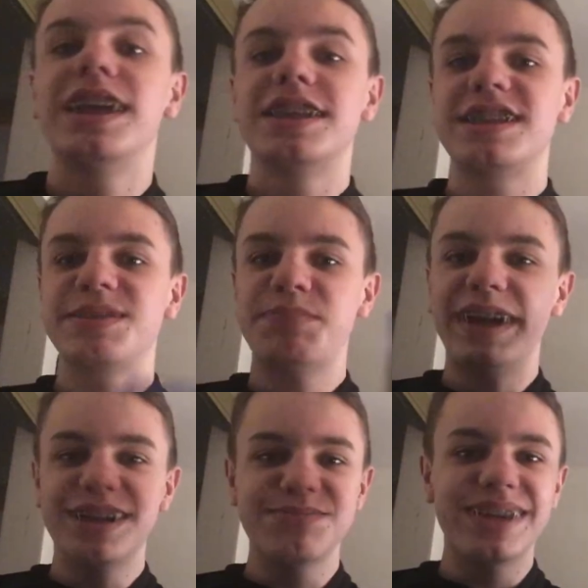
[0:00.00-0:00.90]

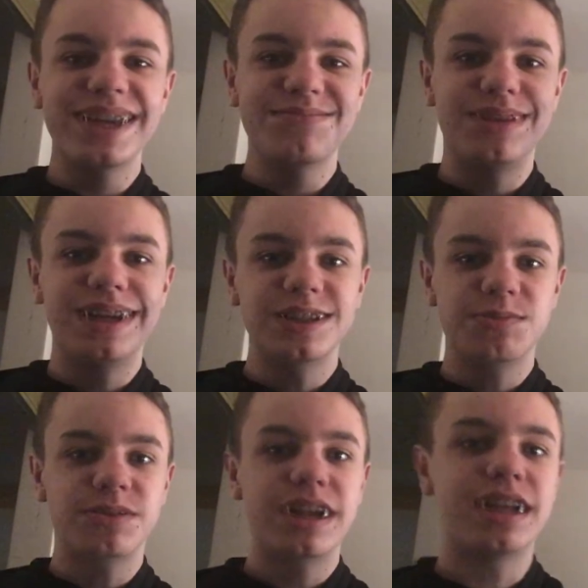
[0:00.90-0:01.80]
Spider-Man Miles
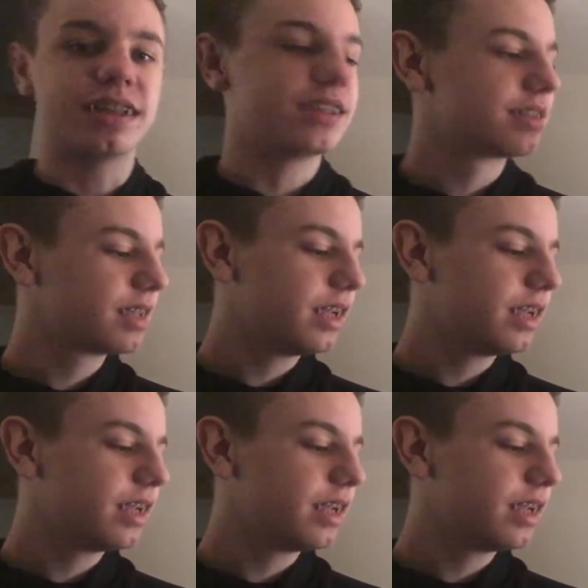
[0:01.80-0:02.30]
Morales.